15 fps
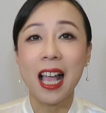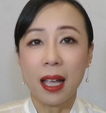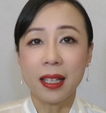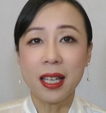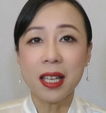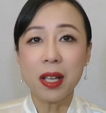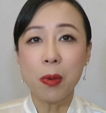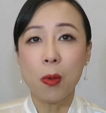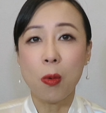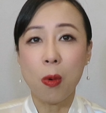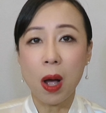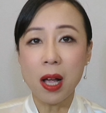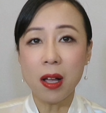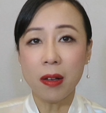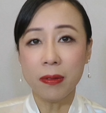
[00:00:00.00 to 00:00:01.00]
I think
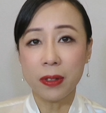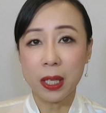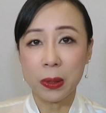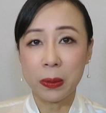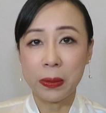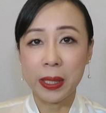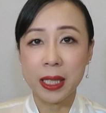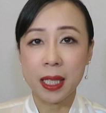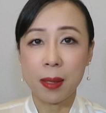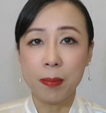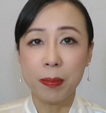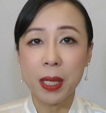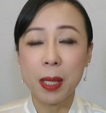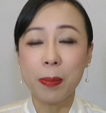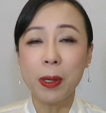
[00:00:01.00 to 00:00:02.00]
one of the
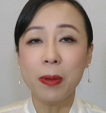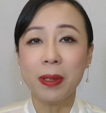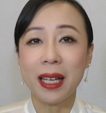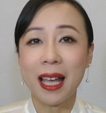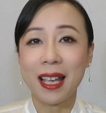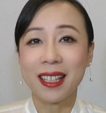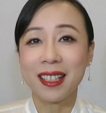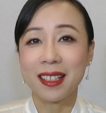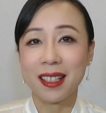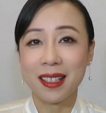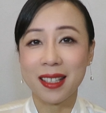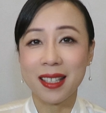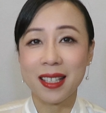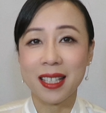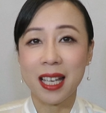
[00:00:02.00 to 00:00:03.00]
reason people like
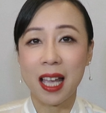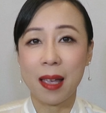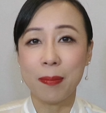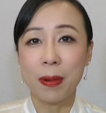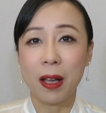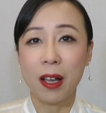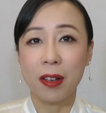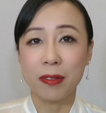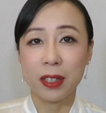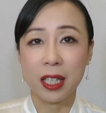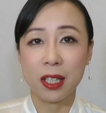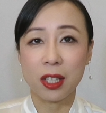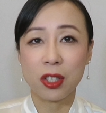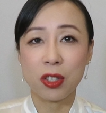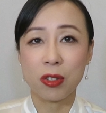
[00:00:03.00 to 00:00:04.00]
this type of
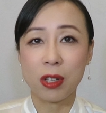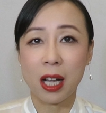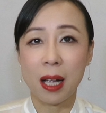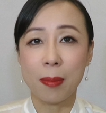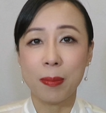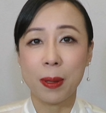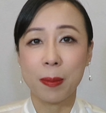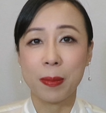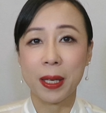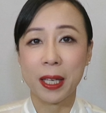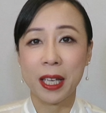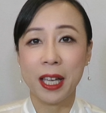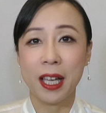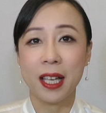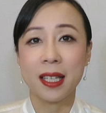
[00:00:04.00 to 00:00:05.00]
the strap
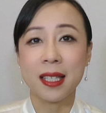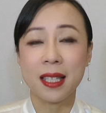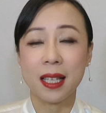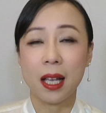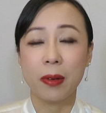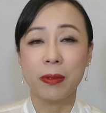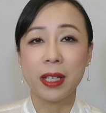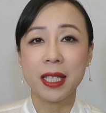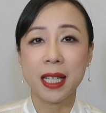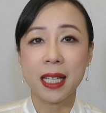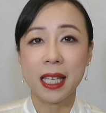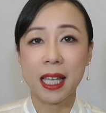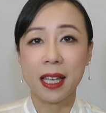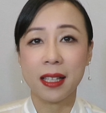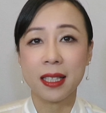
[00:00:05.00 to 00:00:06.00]
because
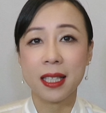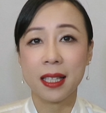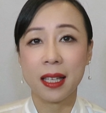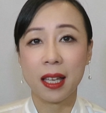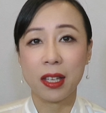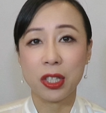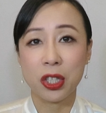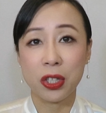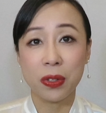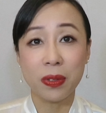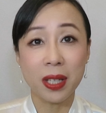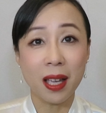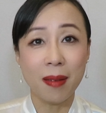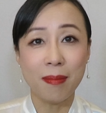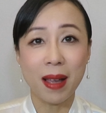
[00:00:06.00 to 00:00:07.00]
reason is they do
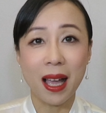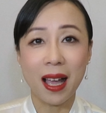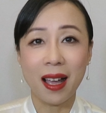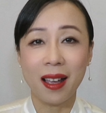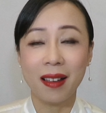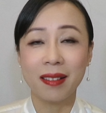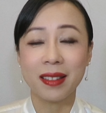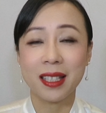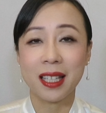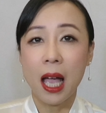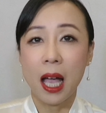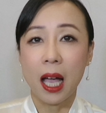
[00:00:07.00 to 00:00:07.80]
come out